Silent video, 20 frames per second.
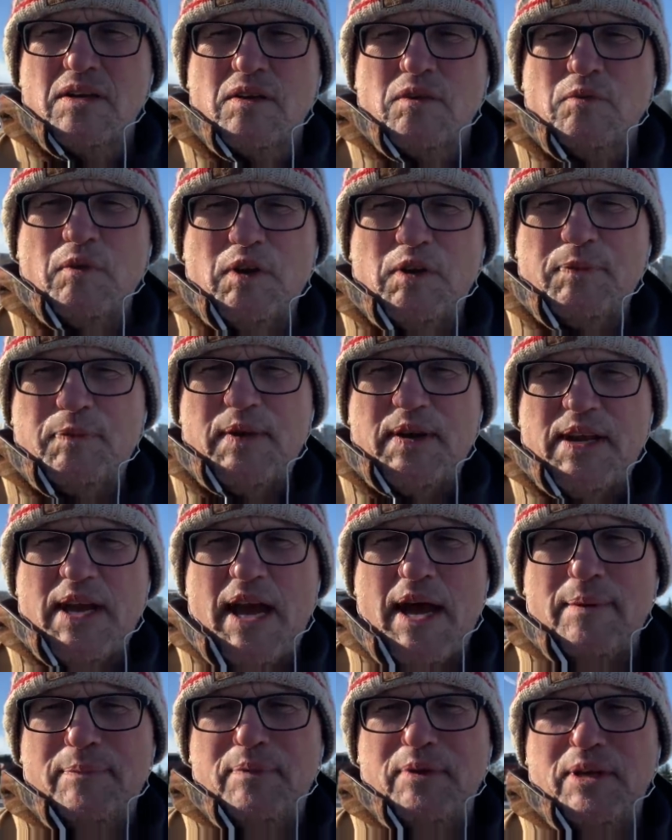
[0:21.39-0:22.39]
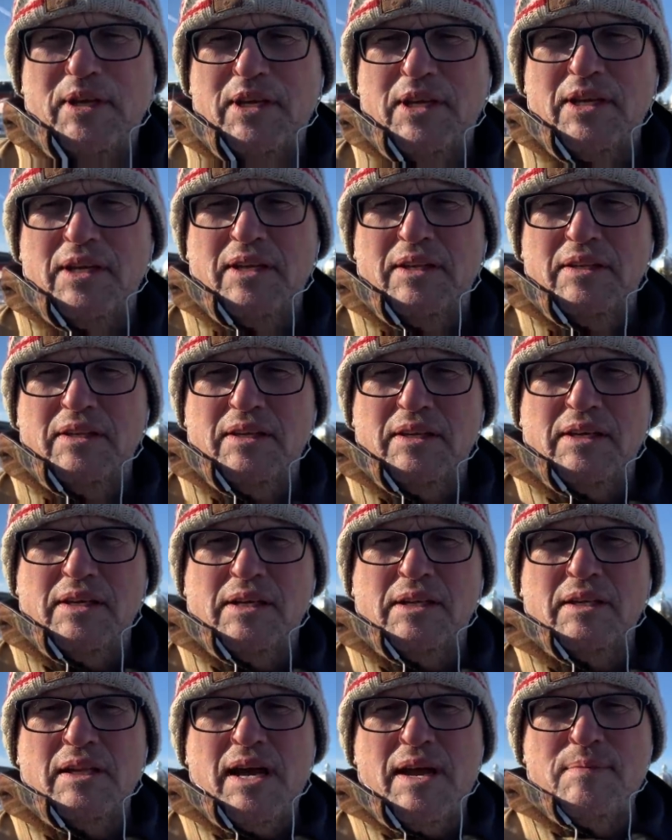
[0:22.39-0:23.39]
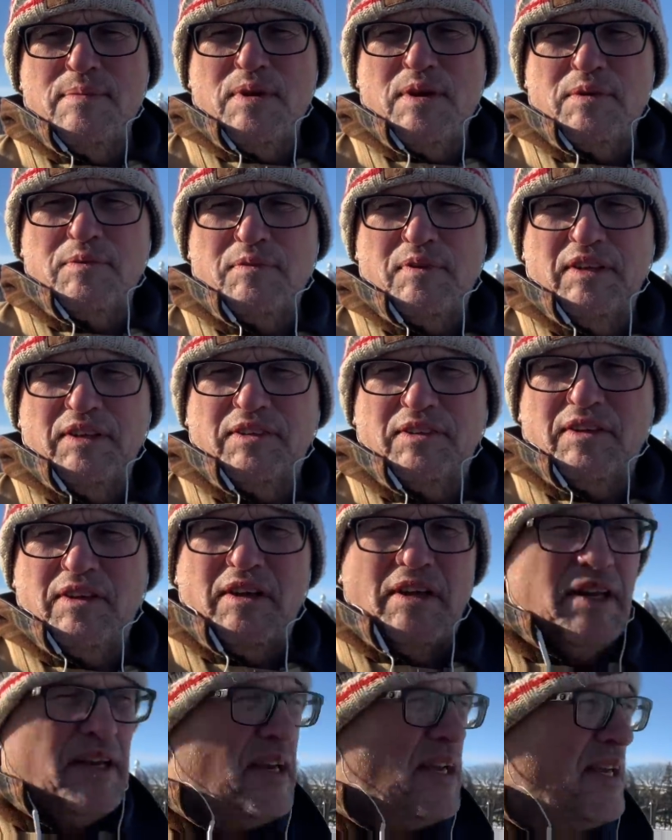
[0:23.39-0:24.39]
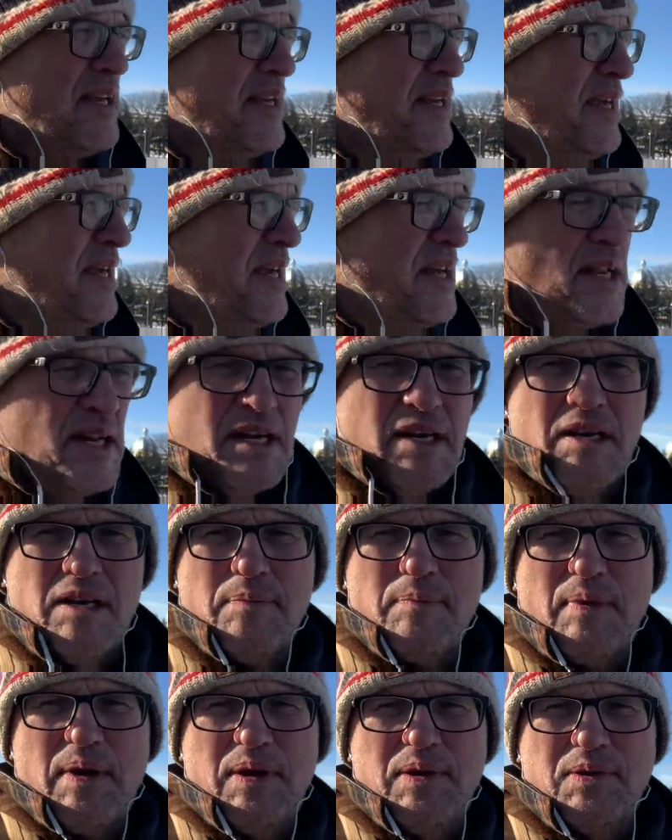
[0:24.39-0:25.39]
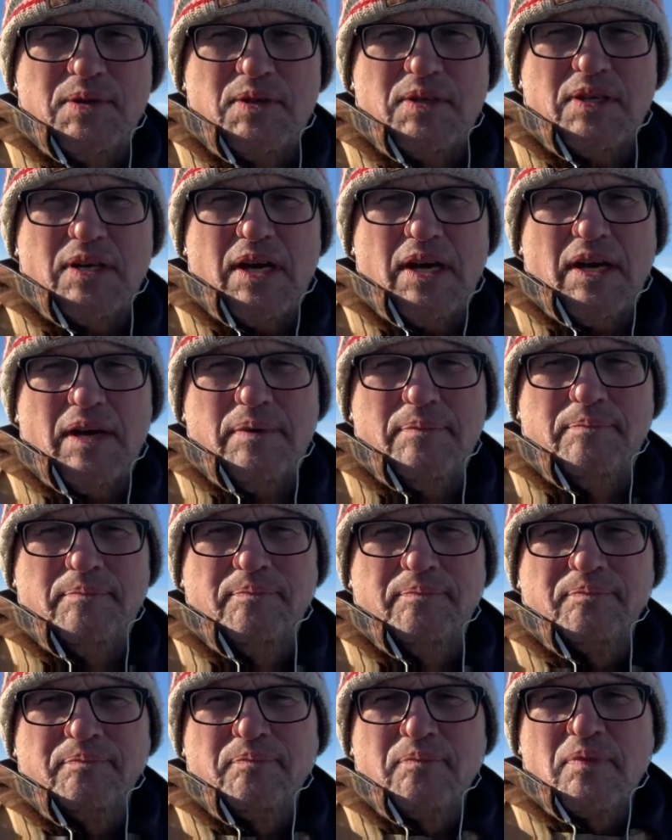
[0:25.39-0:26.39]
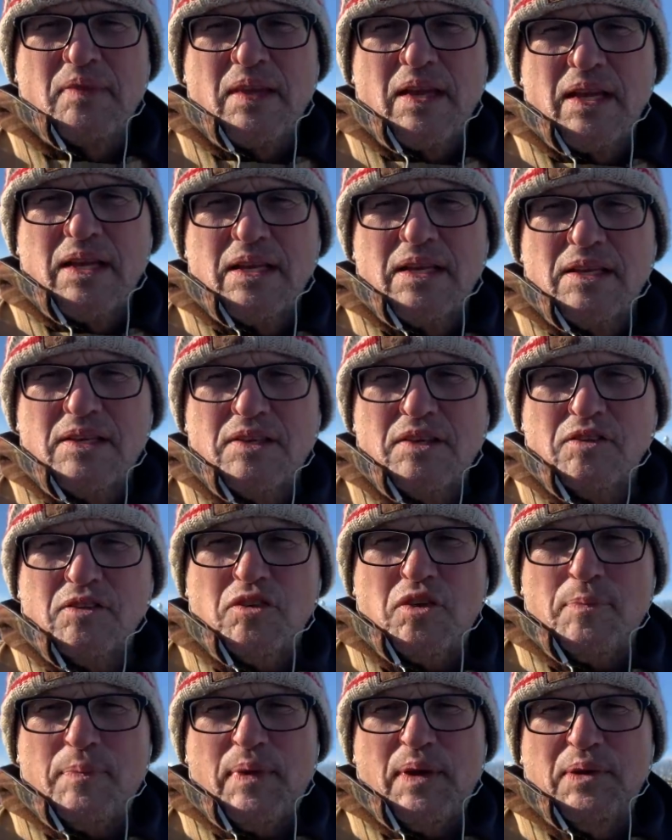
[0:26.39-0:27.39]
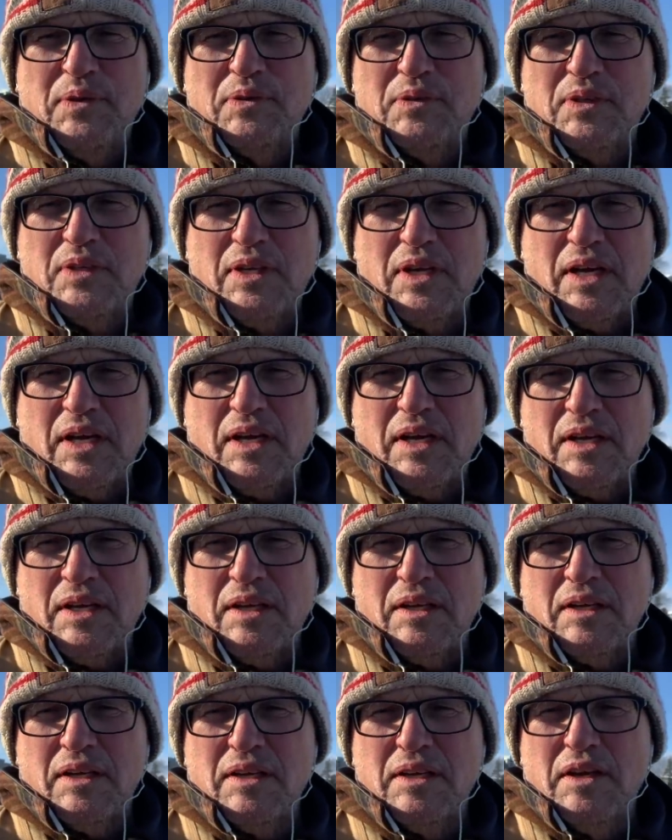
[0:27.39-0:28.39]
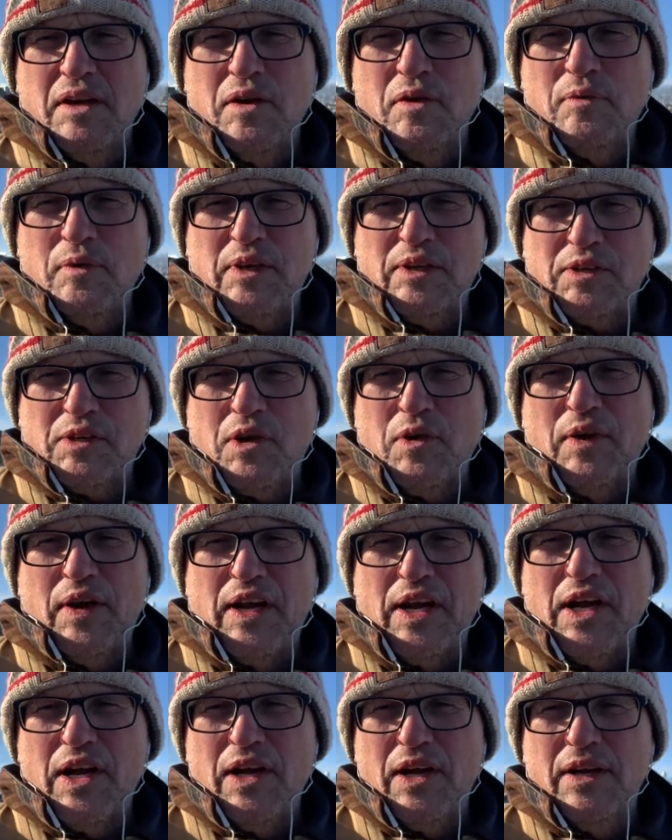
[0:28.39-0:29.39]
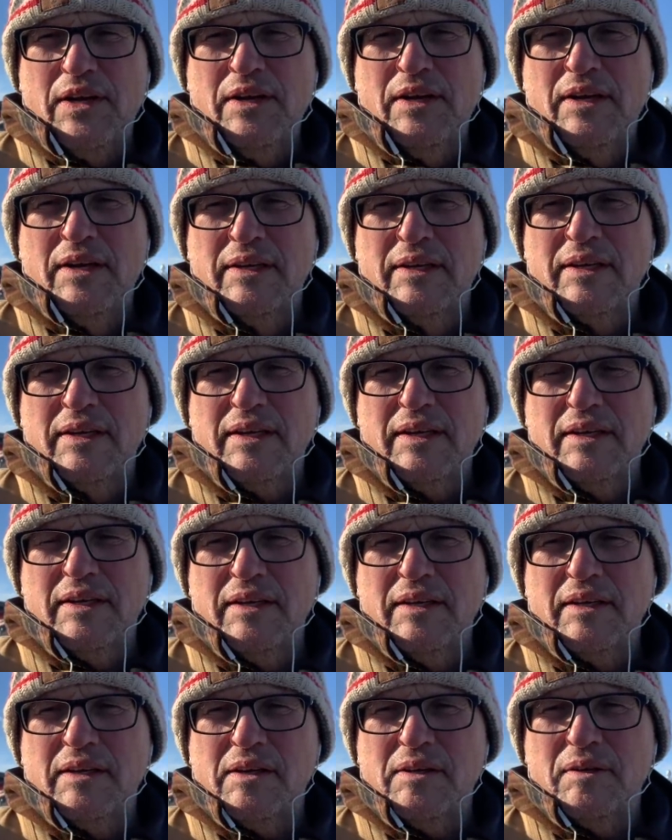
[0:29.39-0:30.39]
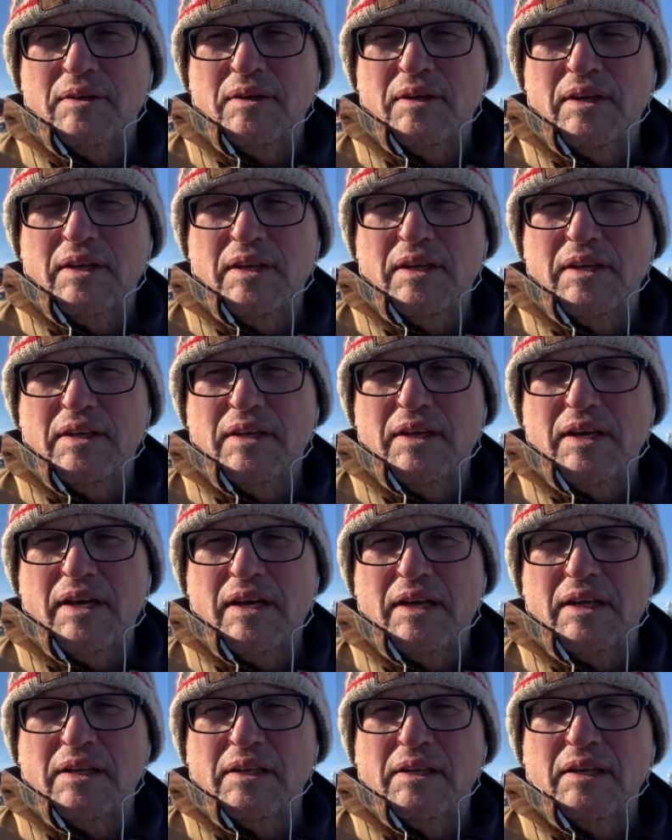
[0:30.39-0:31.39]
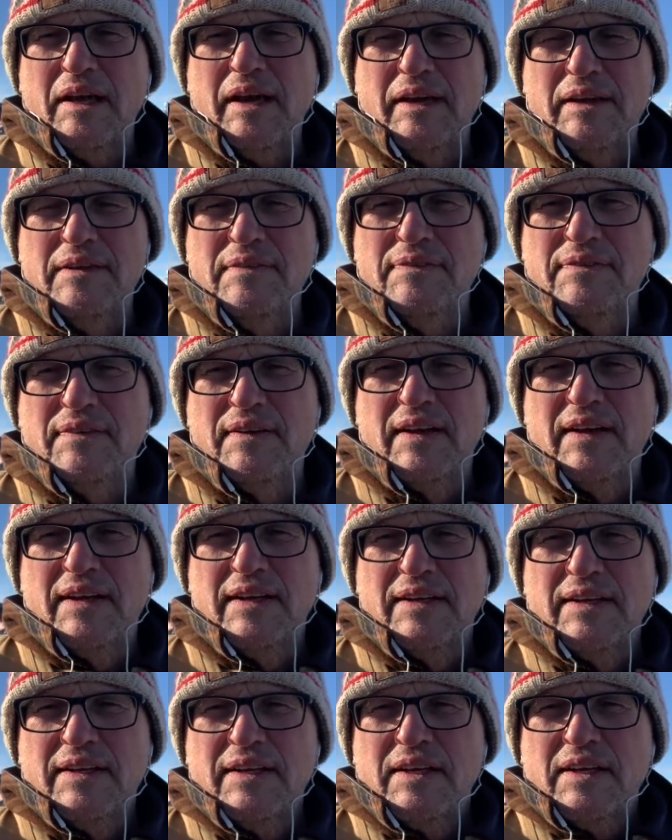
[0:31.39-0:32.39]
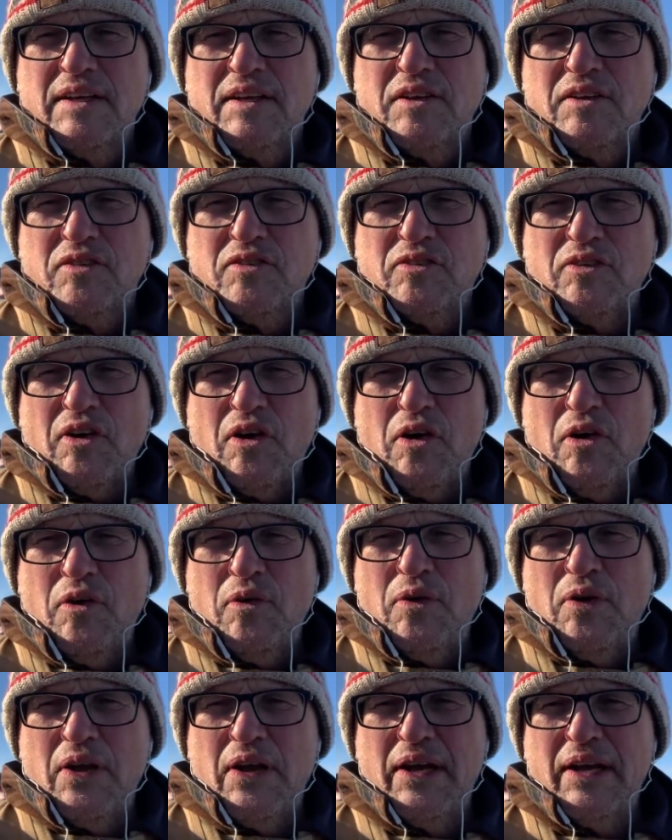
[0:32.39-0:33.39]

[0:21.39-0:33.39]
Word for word: what's been happening in the climate recently and about um, just about you know what's going on in in life. So